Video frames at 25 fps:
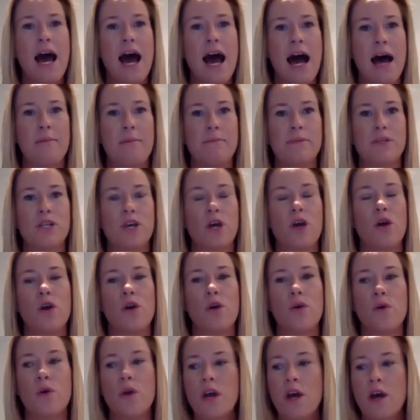
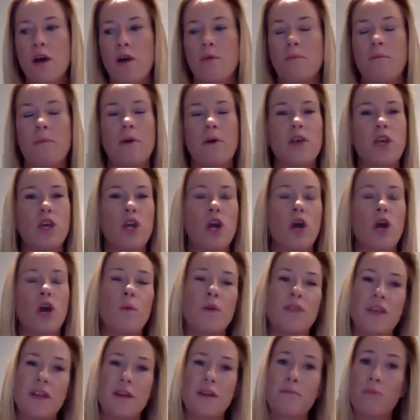So
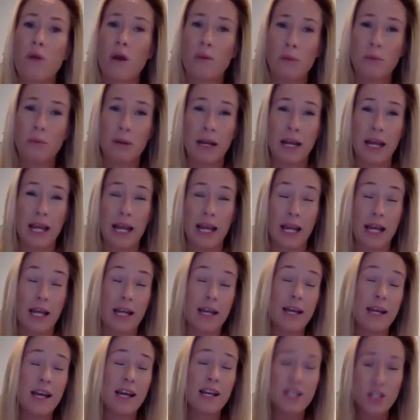within probably,
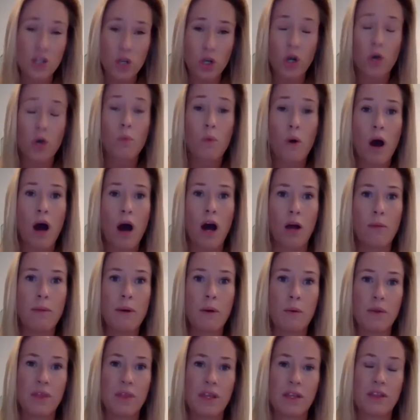it took a while,
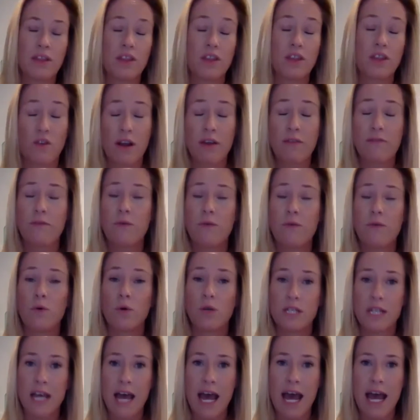but within
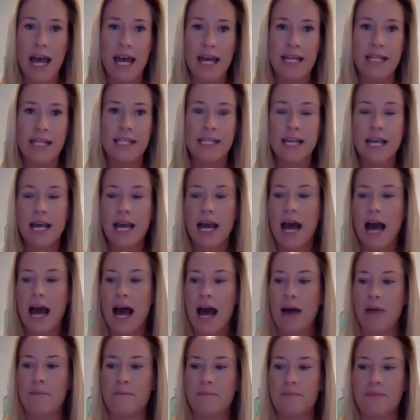3-4 days,
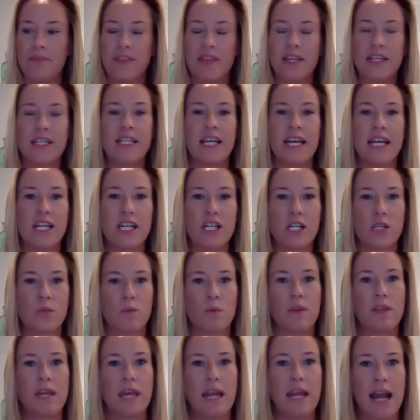the teachers
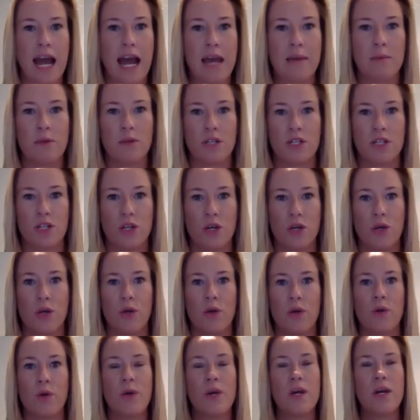were then able
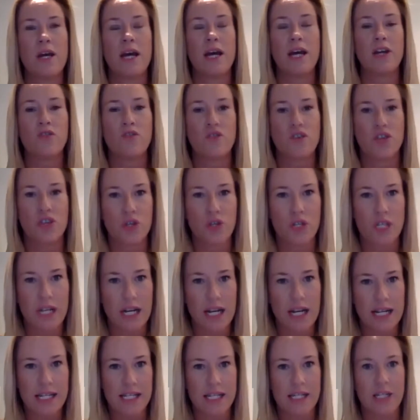to introduce the
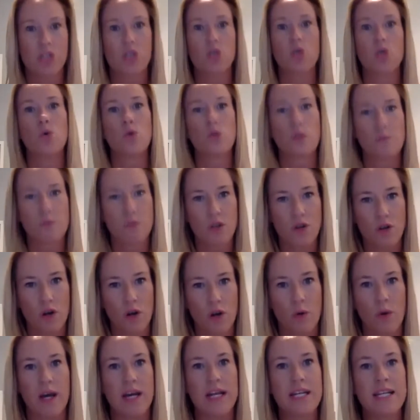lesson, talk them
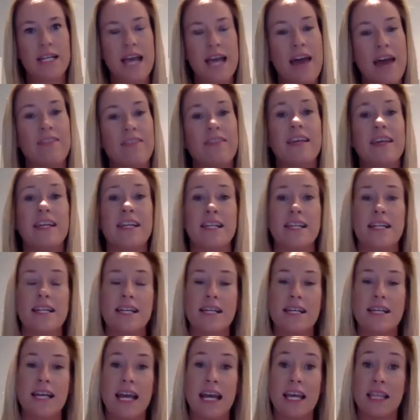through it, and then
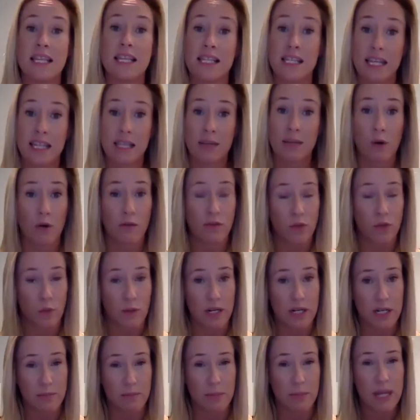either send them off to an
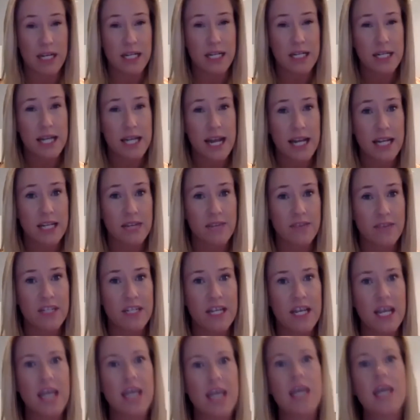independent activity.